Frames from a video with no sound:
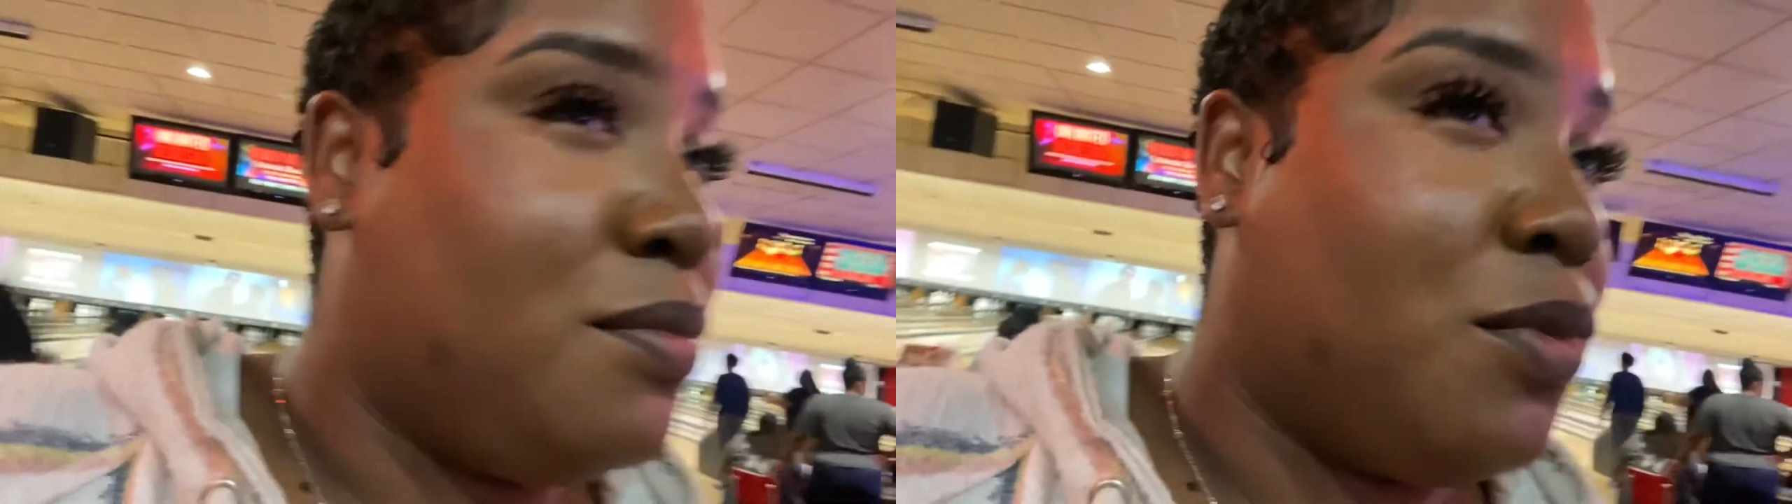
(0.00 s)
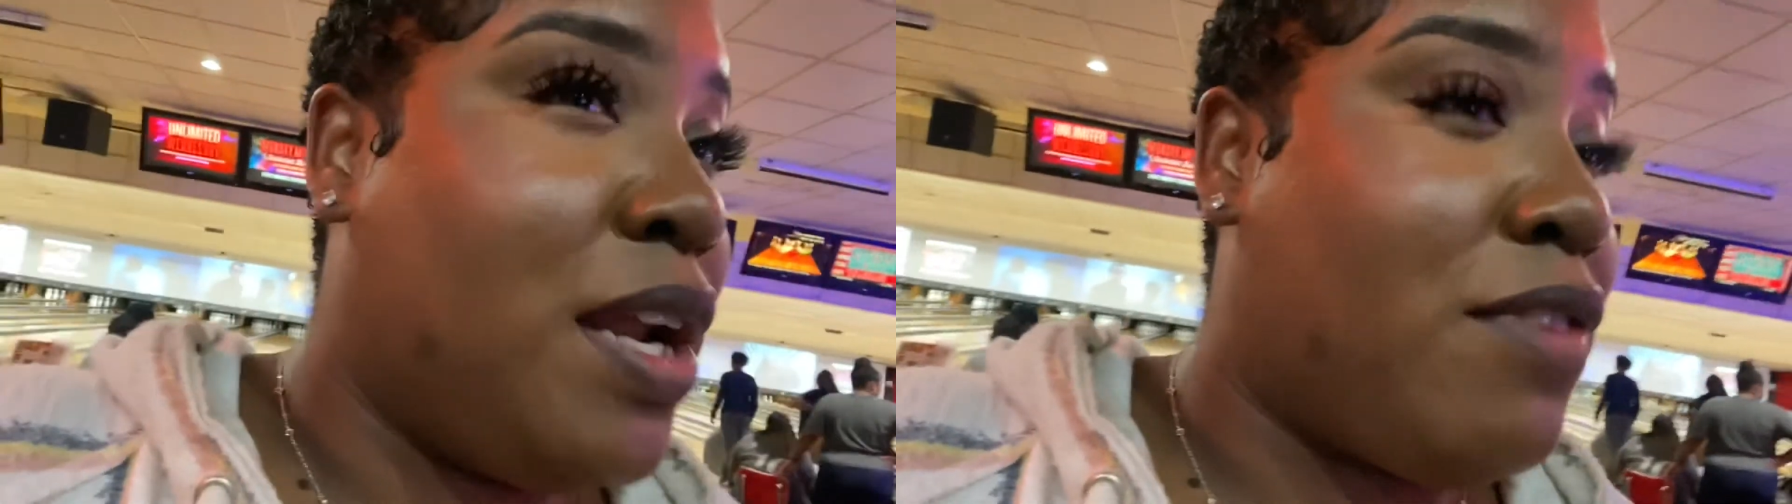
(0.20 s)

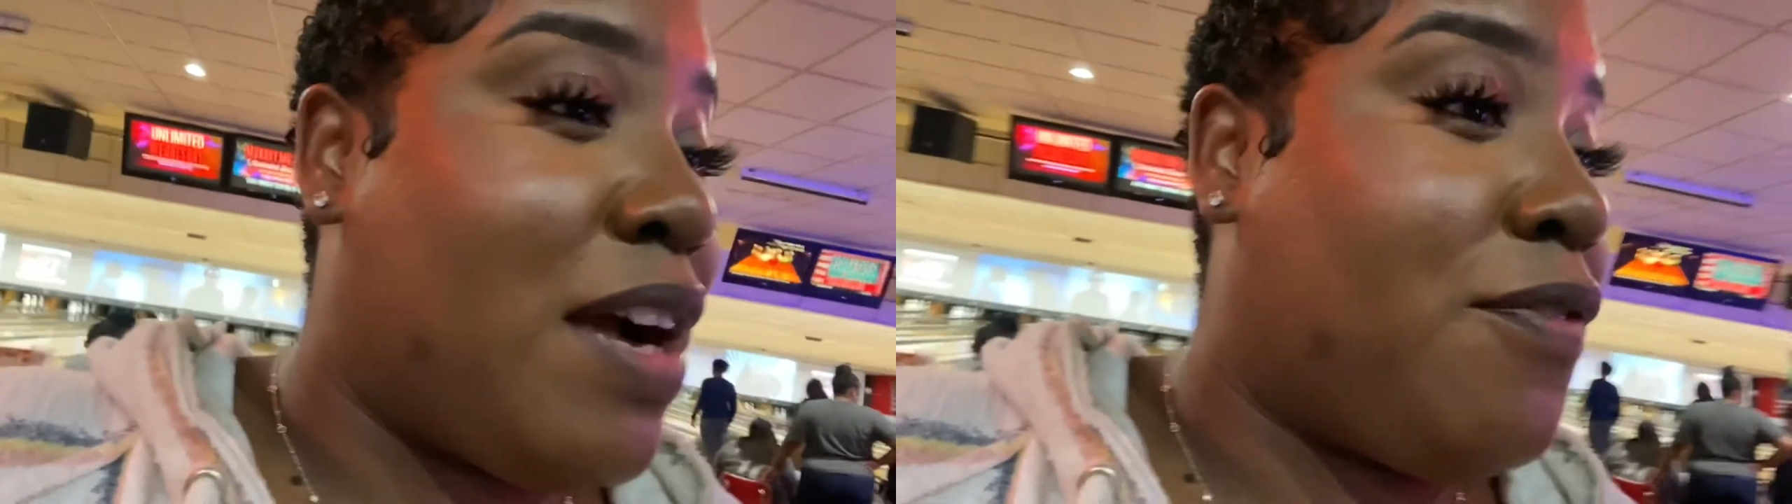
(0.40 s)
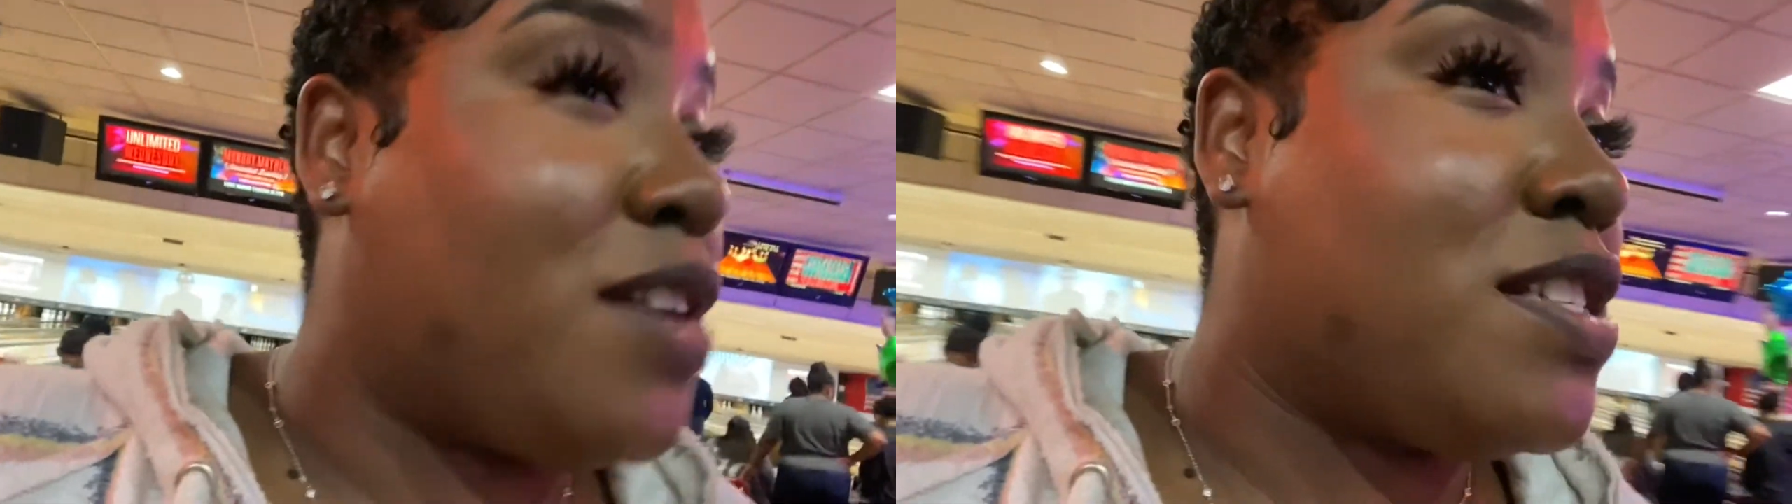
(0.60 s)
whenever I
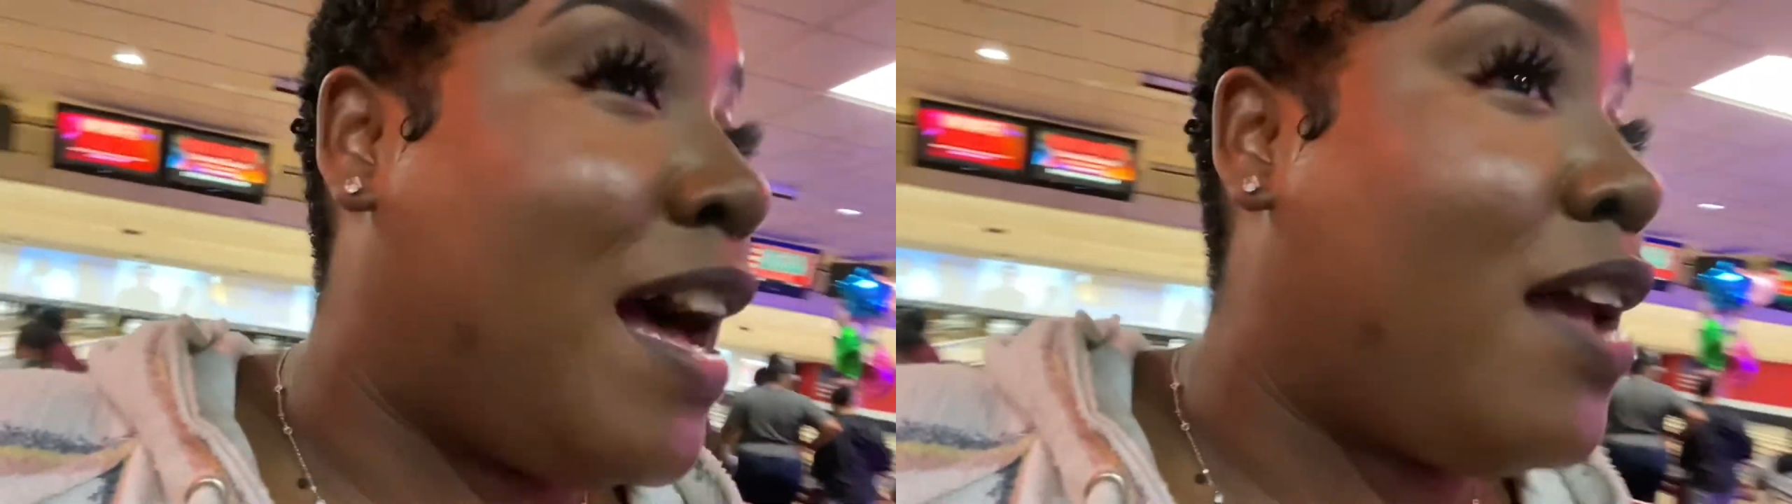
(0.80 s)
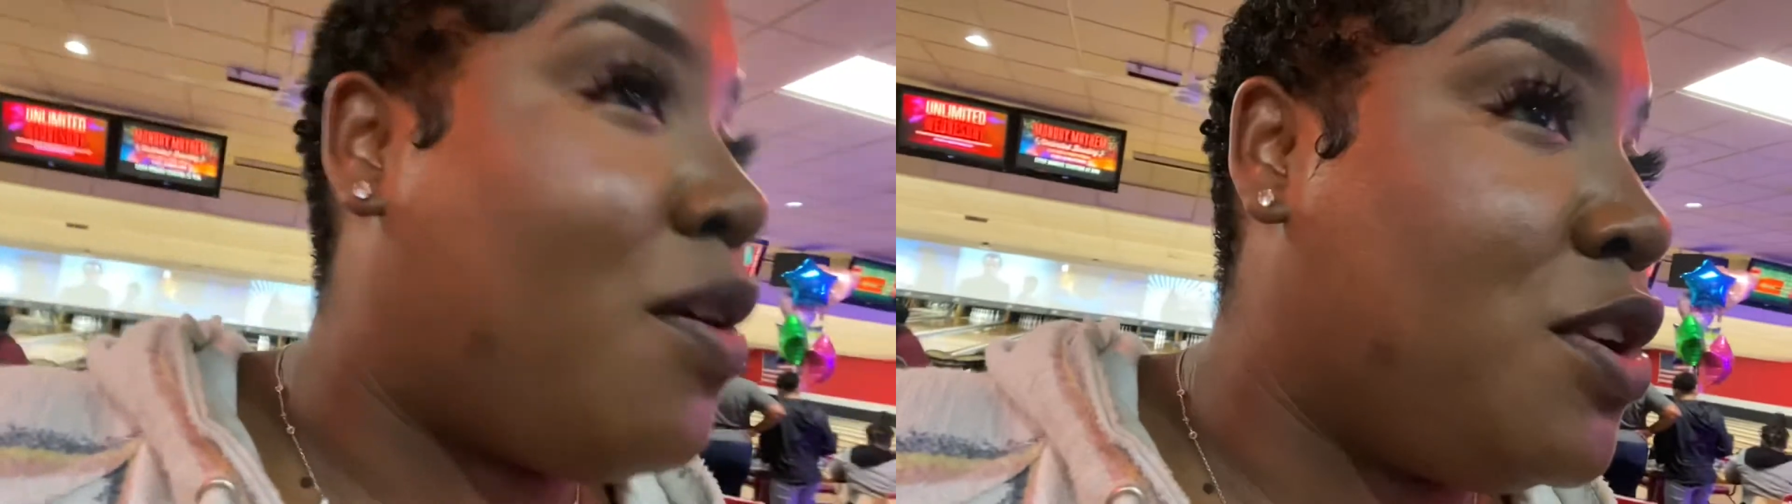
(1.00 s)
first
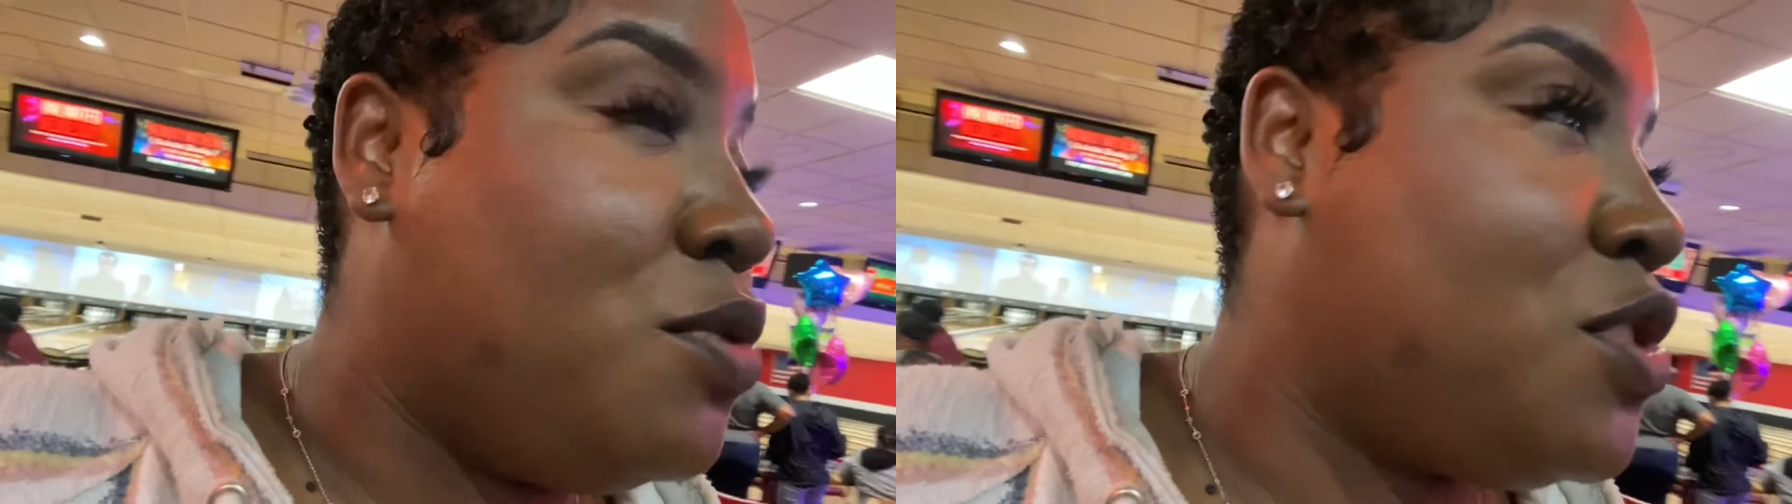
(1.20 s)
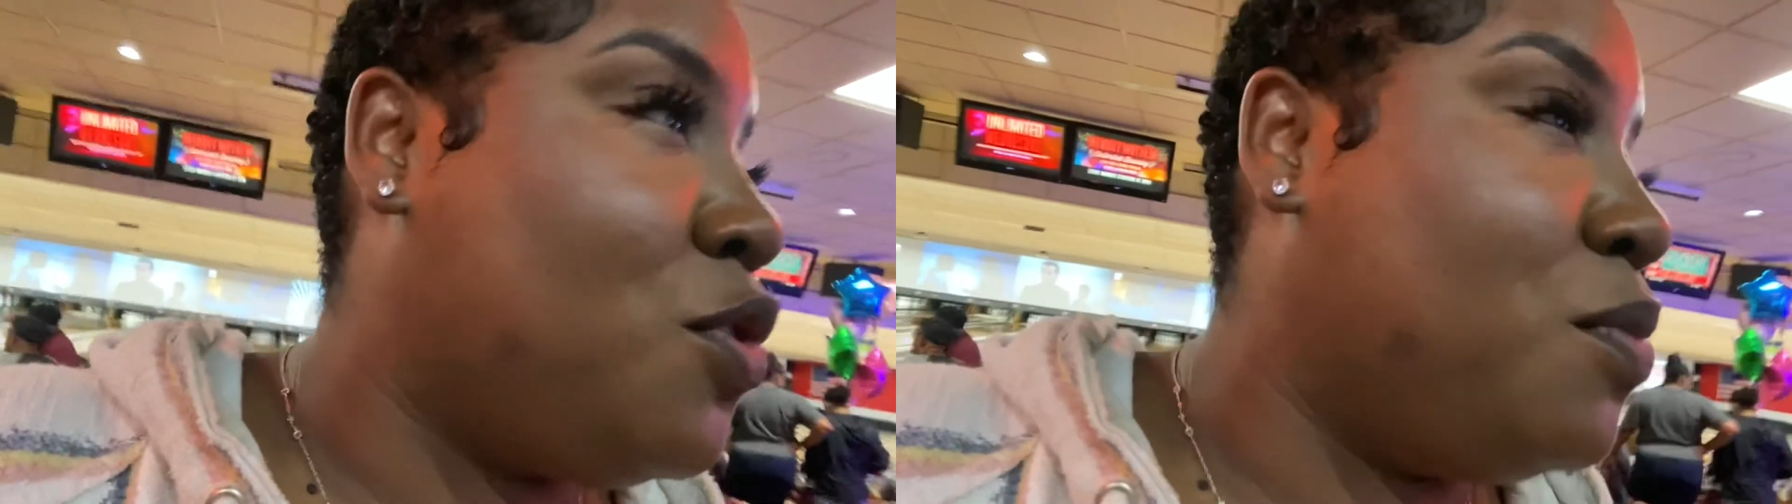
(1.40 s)
got on YouTube,